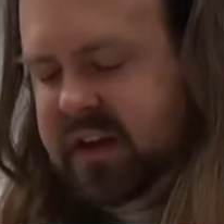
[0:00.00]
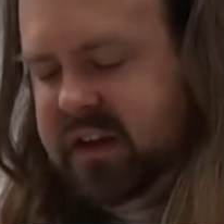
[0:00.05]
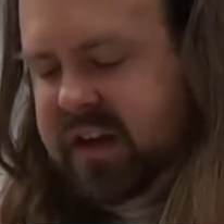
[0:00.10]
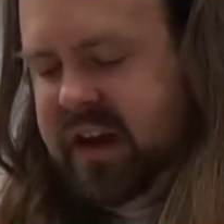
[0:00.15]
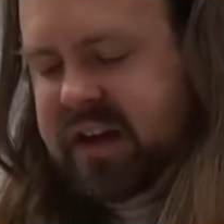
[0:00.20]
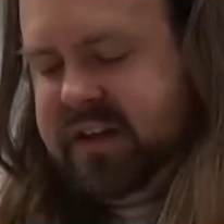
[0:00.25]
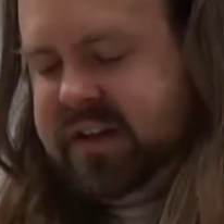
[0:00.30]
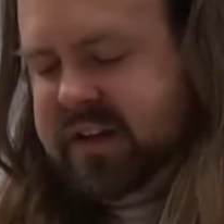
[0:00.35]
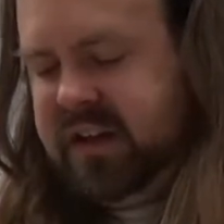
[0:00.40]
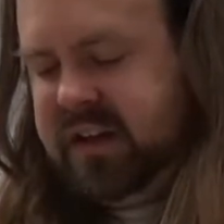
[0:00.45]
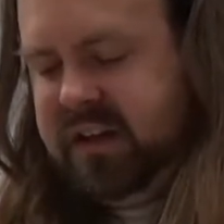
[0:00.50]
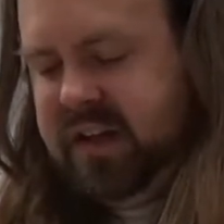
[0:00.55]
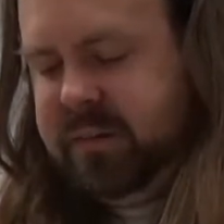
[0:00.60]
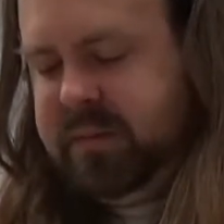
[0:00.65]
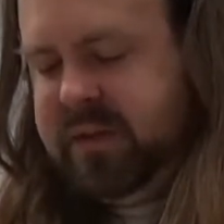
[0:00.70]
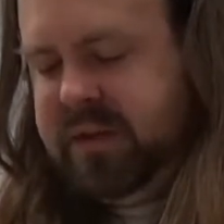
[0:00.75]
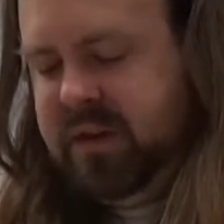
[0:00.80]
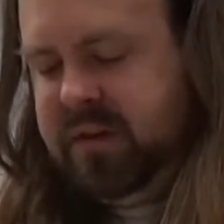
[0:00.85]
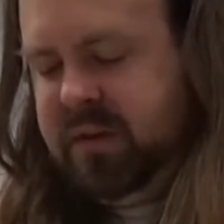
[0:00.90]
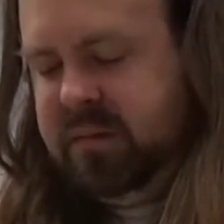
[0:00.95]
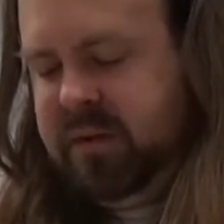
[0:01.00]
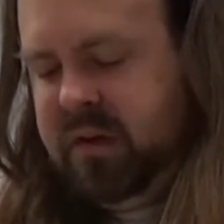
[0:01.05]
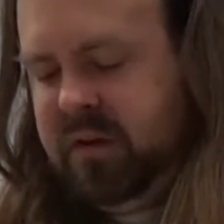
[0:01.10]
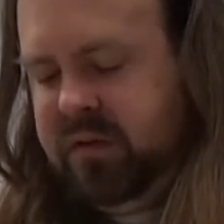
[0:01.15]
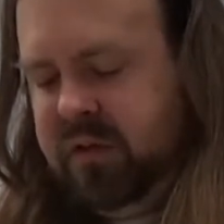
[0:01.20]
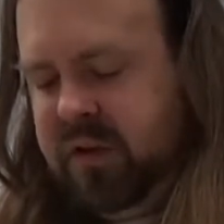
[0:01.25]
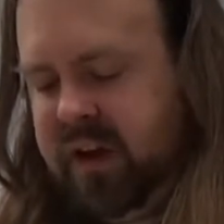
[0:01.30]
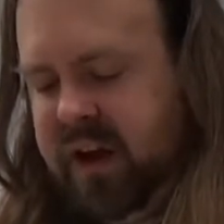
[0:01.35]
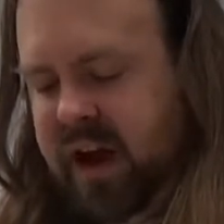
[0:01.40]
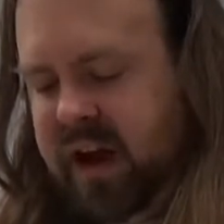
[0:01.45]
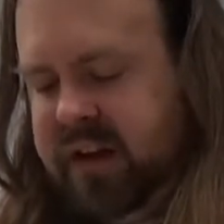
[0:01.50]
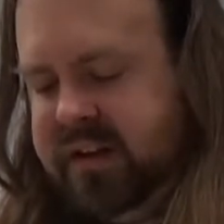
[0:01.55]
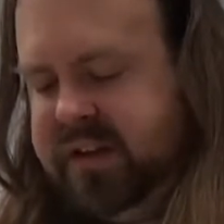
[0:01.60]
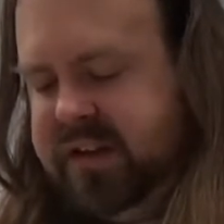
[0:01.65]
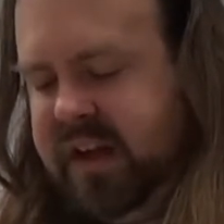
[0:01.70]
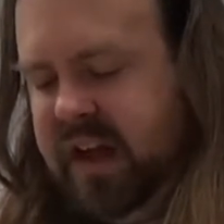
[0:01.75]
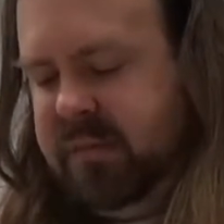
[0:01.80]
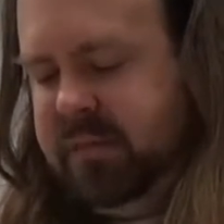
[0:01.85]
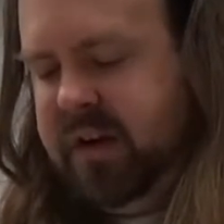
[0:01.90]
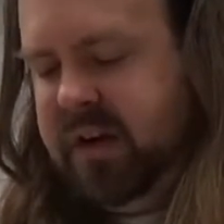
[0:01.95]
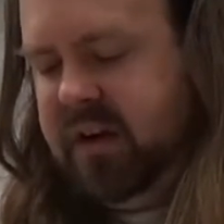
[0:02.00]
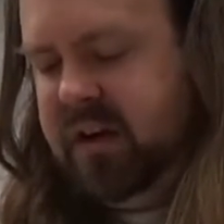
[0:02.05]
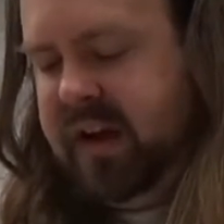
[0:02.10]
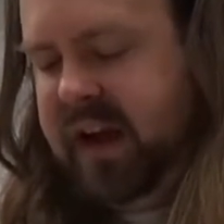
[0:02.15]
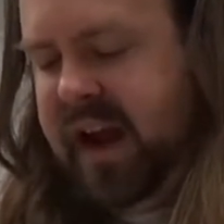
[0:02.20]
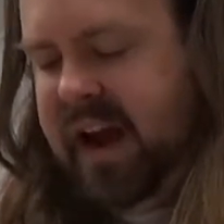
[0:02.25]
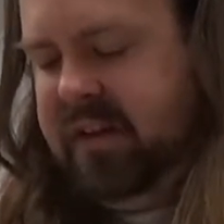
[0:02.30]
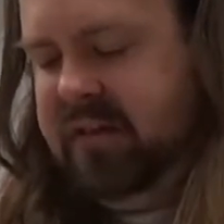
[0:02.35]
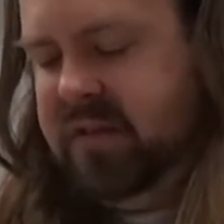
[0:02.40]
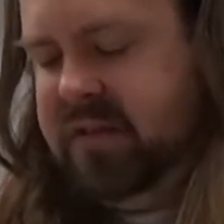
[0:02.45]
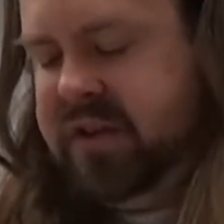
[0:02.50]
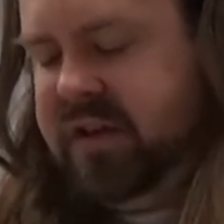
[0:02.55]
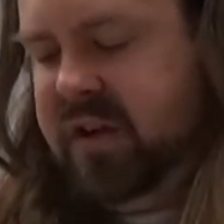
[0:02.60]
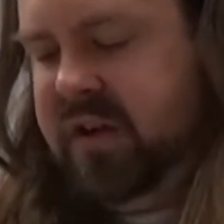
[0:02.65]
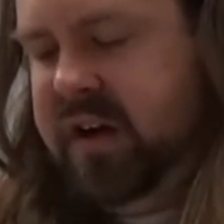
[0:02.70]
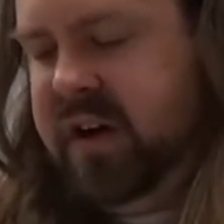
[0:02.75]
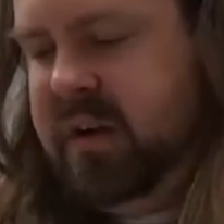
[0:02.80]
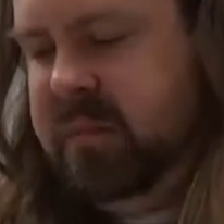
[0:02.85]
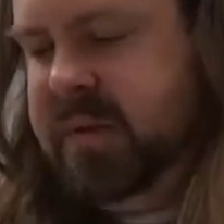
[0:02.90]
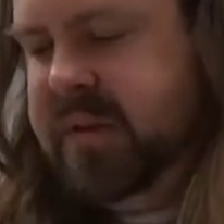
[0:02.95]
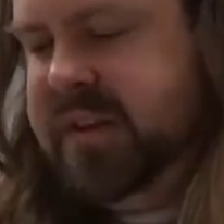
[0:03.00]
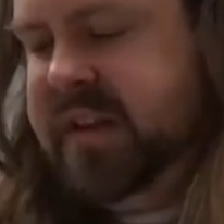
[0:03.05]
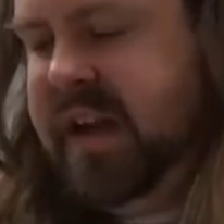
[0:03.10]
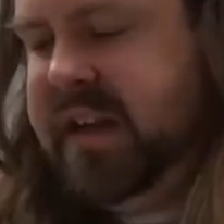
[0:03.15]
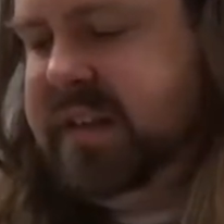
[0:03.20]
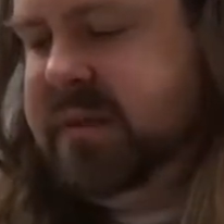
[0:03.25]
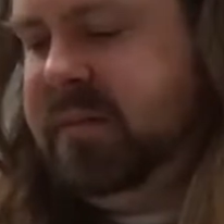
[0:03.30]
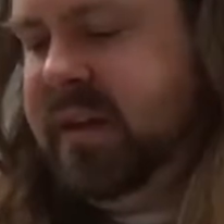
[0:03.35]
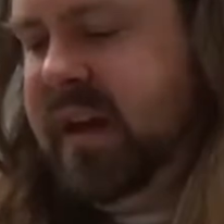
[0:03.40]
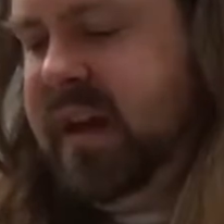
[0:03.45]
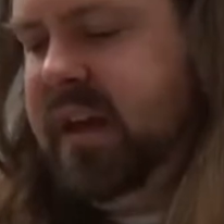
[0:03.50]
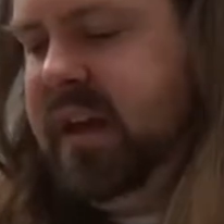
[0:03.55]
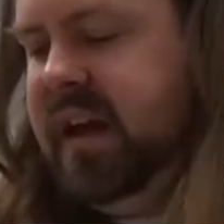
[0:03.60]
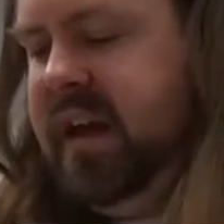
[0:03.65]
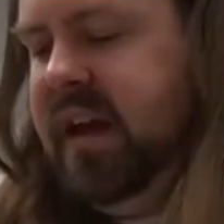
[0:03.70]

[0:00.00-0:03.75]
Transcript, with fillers: Yes, Calypso, the beautiful goddess, kept me in her caverns, yearning to possess me.